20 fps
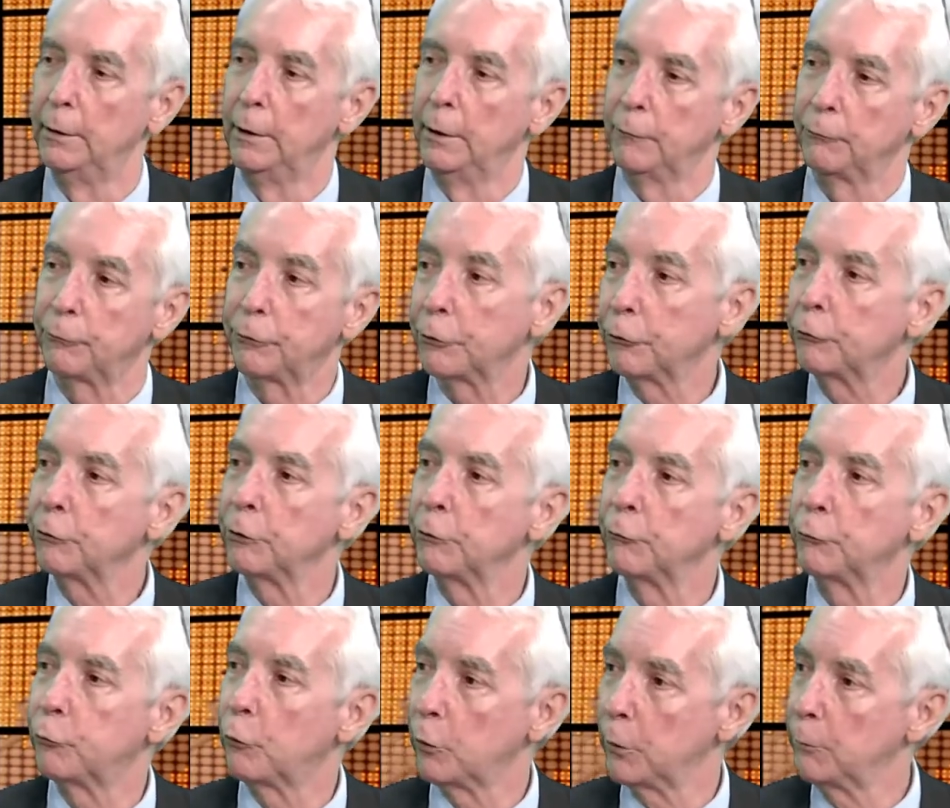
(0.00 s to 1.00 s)
First and
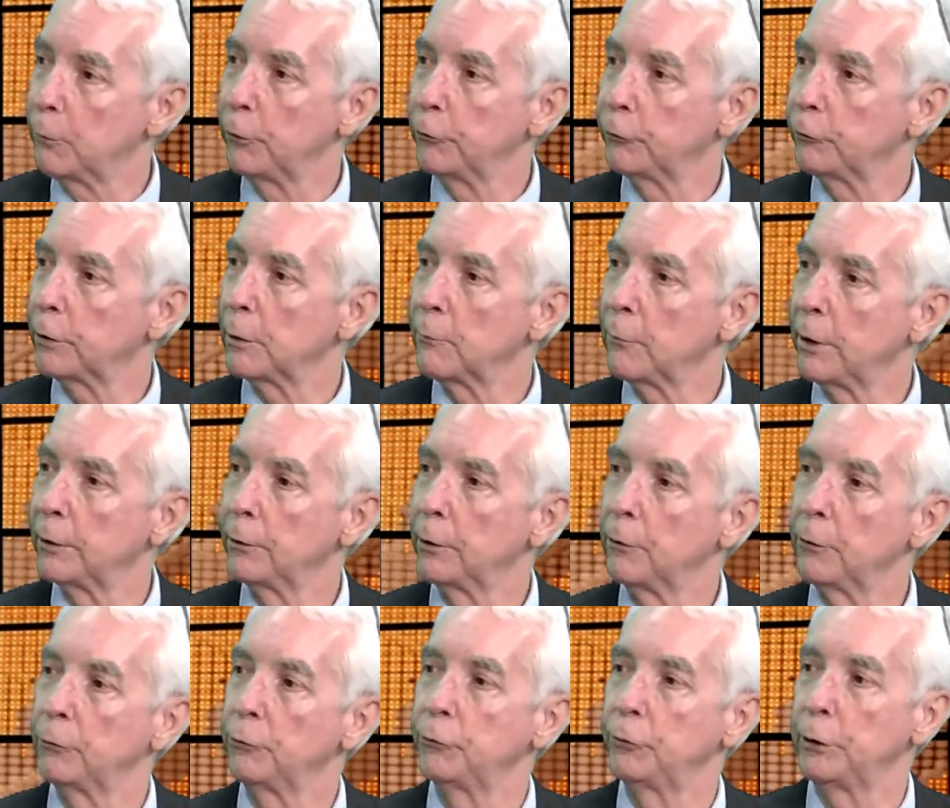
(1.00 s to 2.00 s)
foremost among
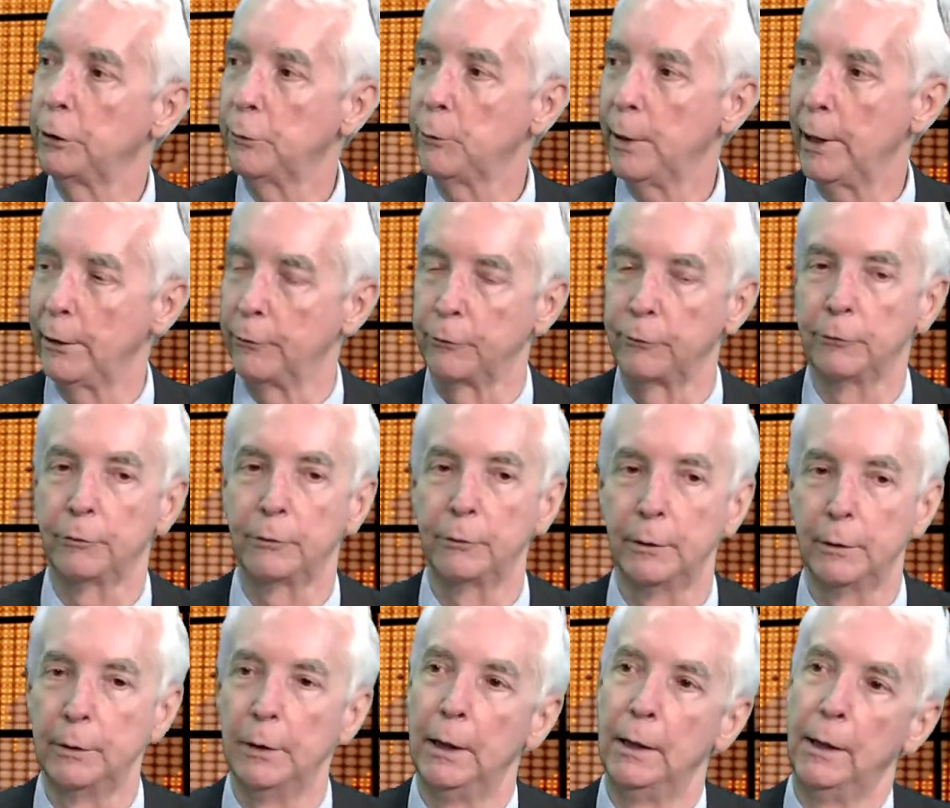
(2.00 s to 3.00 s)
those, the U.S.
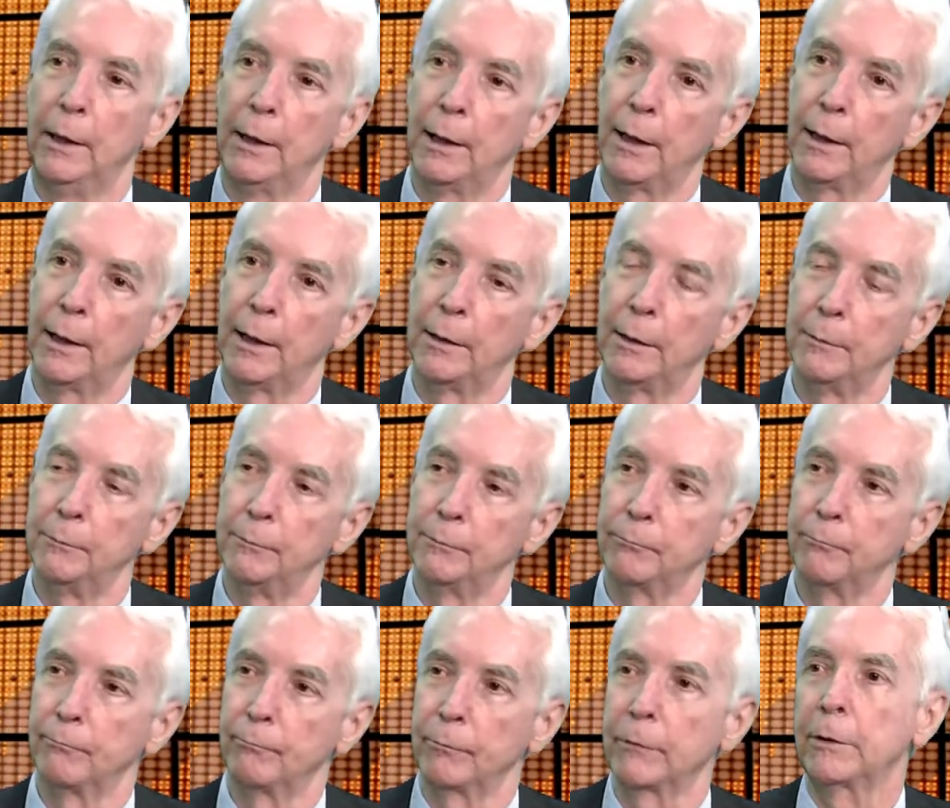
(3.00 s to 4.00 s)
Um,
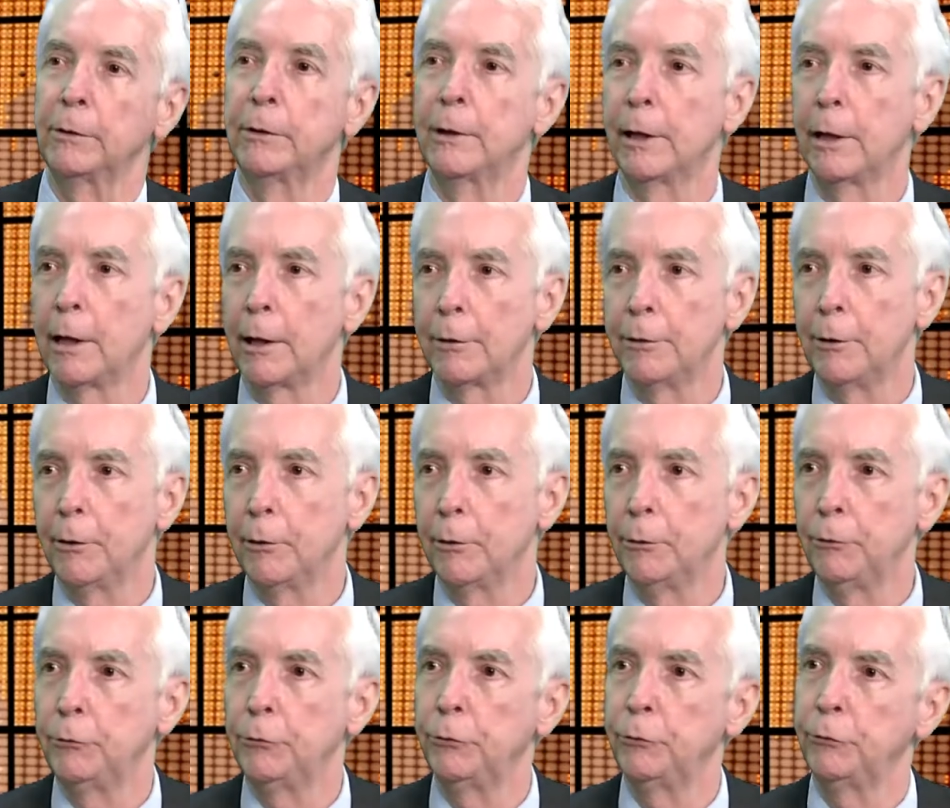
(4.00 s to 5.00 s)
there are
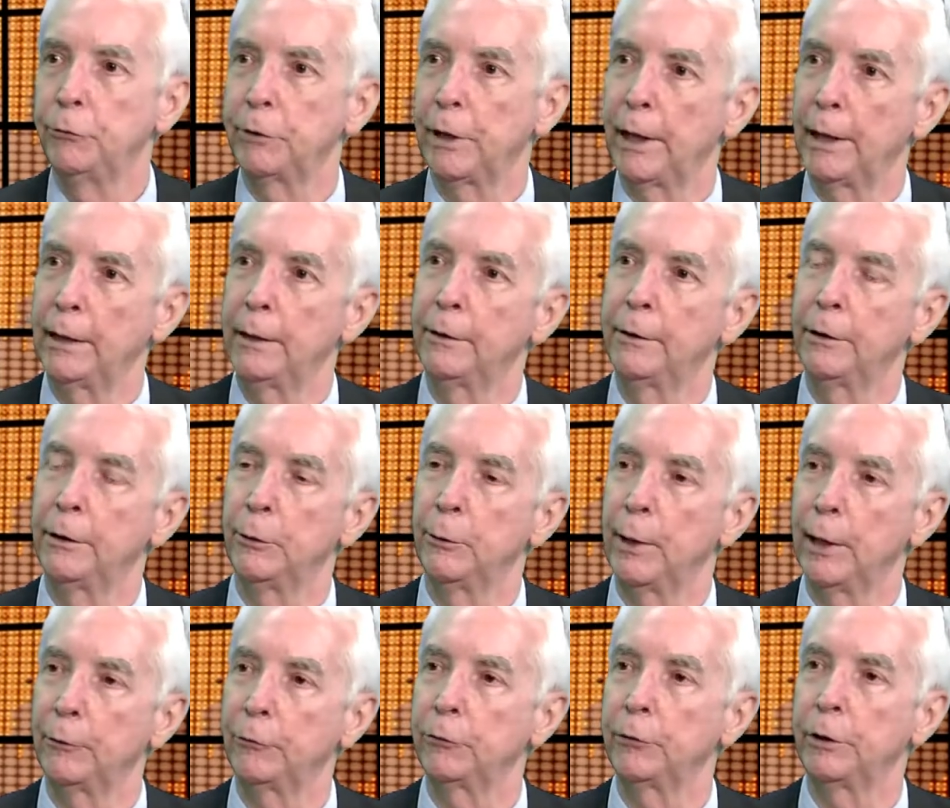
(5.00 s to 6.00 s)
those who say the
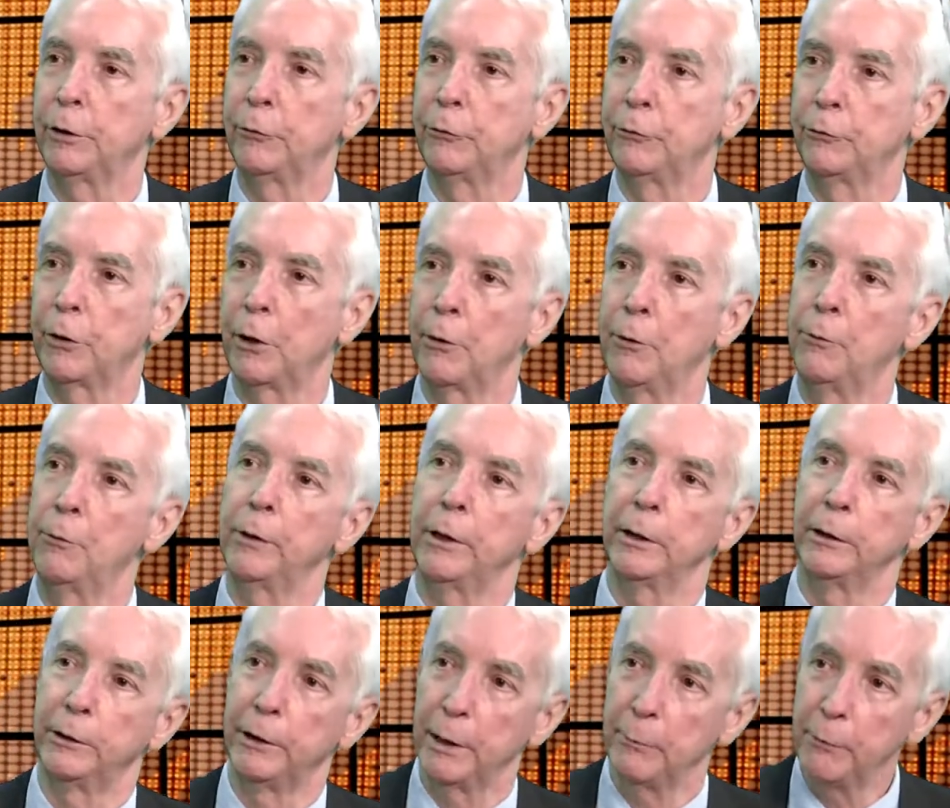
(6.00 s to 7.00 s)
U.S. is so
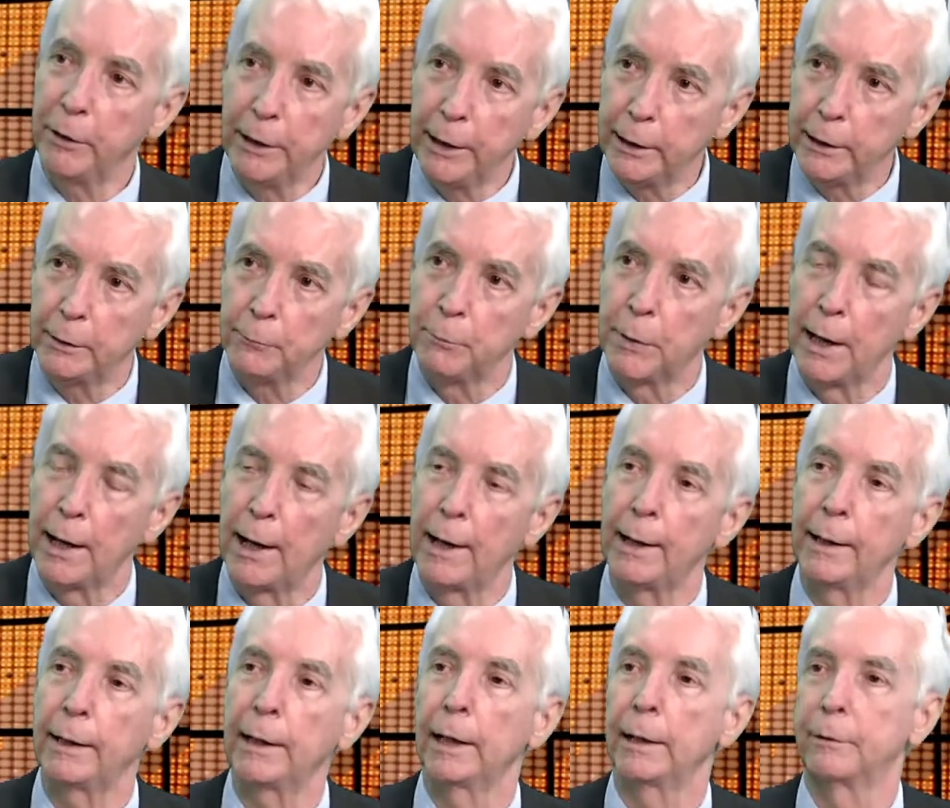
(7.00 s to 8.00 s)
intimidated
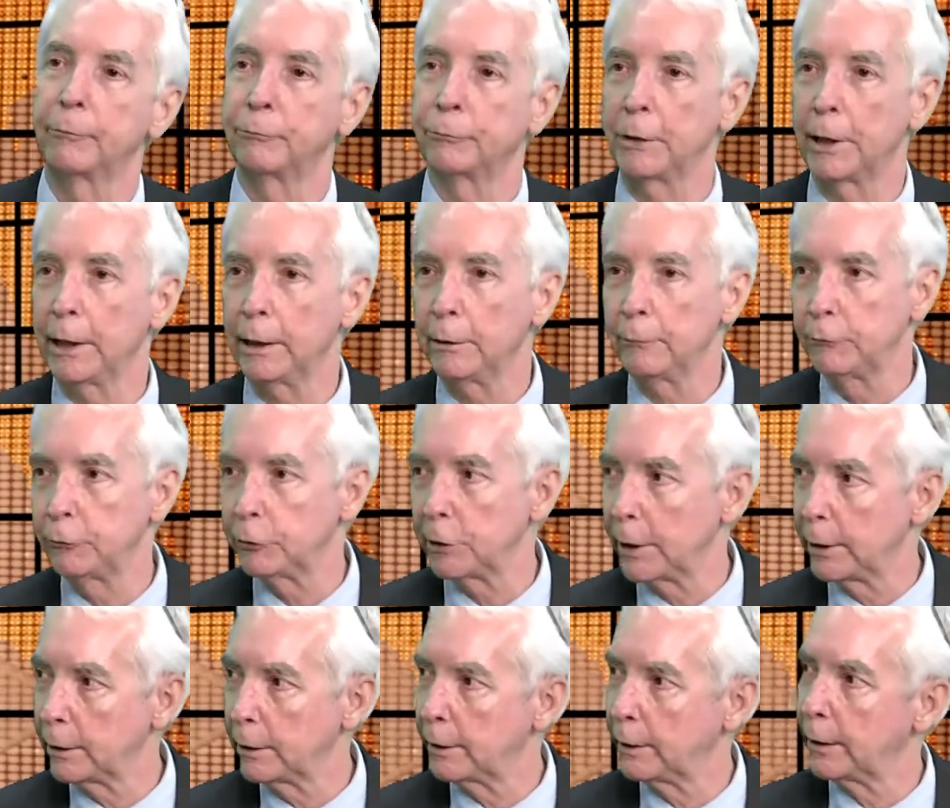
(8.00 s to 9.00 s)
by and afraid of
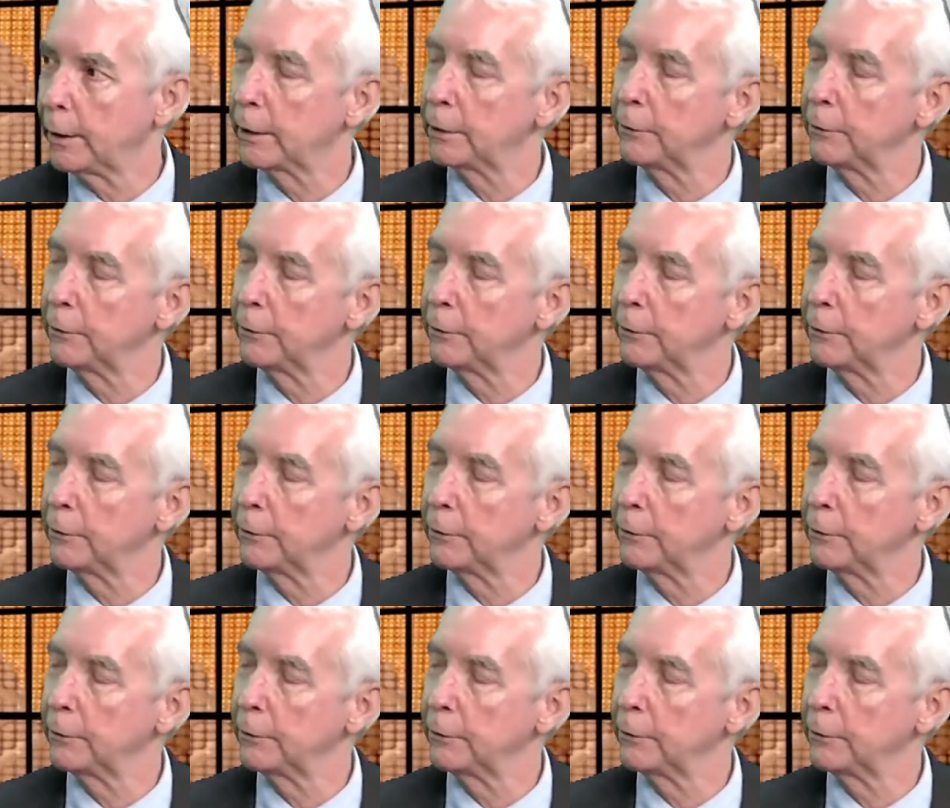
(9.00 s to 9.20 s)
China and